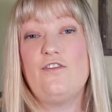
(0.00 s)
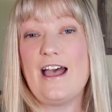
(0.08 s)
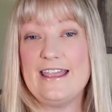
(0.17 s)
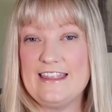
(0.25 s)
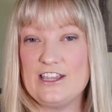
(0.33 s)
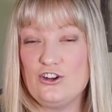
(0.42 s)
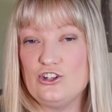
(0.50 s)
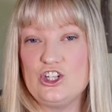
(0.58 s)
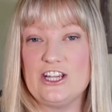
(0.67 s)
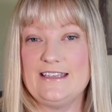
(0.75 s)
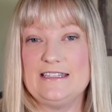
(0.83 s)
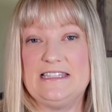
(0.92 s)
find that your
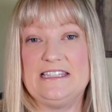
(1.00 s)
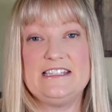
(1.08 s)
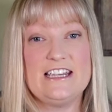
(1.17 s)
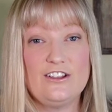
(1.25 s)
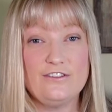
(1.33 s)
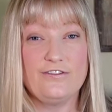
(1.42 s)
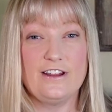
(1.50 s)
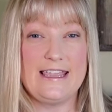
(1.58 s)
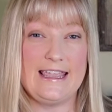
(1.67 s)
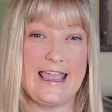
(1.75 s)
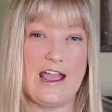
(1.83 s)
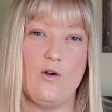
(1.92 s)
chick is still
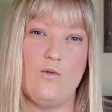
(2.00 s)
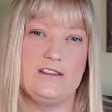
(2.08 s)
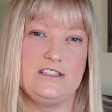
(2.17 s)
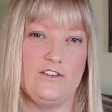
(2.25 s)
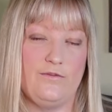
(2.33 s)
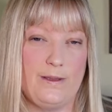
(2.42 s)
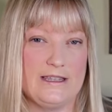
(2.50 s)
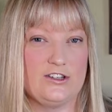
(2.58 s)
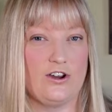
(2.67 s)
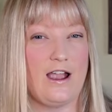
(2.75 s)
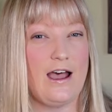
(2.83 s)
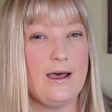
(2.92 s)
freaking out once you've picked
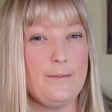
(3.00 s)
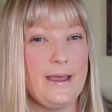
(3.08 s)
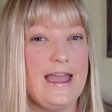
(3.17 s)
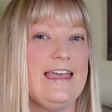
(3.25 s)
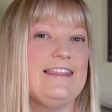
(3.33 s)
her up,